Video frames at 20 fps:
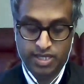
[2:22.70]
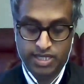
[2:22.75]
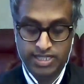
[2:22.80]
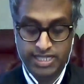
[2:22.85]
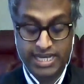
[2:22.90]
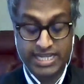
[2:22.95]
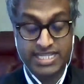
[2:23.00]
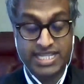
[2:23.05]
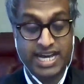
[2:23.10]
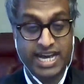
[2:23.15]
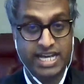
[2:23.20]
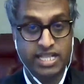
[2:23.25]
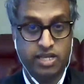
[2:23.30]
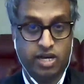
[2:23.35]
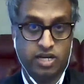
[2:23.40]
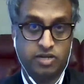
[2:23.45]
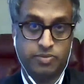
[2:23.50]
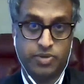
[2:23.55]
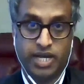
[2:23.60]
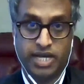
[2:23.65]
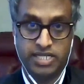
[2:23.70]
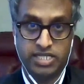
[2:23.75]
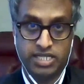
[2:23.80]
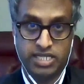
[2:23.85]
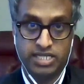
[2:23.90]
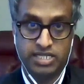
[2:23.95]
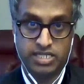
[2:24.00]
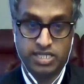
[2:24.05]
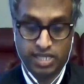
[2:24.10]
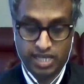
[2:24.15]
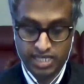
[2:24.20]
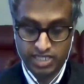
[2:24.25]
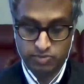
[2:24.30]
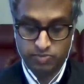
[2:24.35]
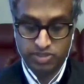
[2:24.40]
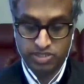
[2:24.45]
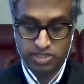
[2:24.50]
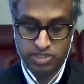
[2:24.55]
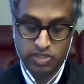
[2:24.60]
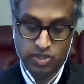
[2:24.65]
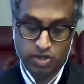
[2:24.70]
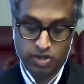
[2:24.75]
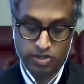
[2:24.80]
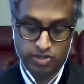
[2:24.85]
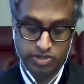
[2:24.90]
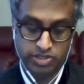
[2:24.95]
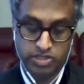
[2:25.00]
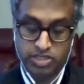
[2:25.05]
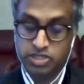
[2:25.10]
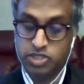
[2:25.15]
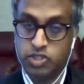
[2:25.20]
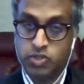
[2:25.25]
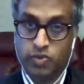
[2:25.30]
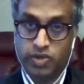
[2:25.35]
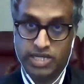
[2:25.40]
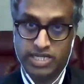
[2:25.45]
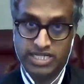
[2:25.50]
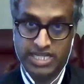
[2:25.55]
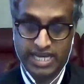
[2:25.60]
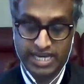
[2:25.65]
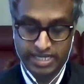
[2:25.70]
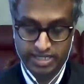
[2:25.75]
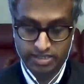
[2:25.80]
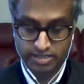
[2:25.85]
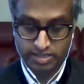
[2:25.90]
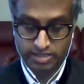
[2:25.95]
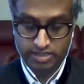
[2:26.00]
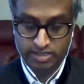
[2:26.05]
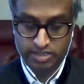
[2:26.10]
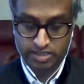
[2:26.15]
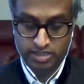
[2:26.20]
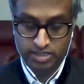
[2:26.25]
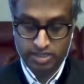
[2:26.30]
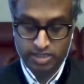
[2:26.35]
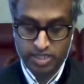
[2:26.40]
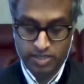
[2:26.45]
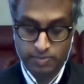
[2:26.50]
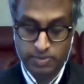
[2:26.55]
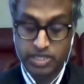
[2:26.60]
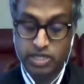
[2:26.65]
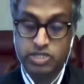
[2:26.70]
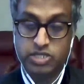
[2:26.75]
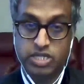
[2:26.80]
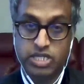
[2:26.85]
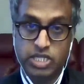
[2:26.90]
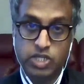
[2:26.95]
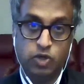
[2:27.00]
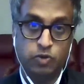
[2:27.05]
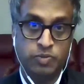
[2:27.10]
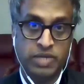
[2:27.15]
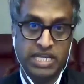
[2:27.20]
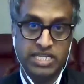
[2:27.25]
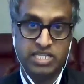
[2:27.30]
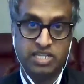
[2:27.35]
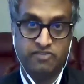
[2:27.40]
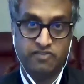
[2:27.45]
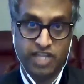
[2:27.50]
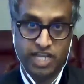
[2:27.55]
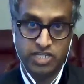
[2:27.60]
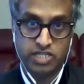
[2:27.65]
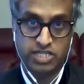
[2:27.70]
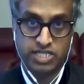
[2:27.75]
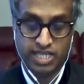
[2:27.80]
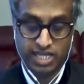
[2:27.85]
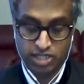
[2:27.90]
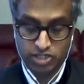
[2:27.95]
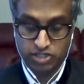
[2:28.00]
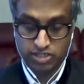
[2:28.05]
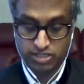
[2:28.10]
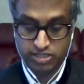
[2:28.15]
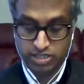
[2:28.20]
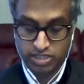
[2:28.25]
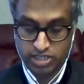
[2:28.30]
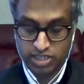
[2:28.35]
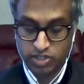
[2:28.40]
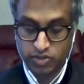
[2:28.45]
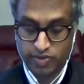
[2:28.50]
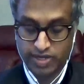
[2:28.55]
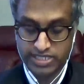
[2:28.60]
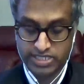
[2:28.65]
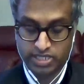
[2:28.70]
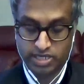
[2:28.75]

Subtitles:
That dialogue process has been stalled since 2010, but there's a new piece of legislation in the U.S.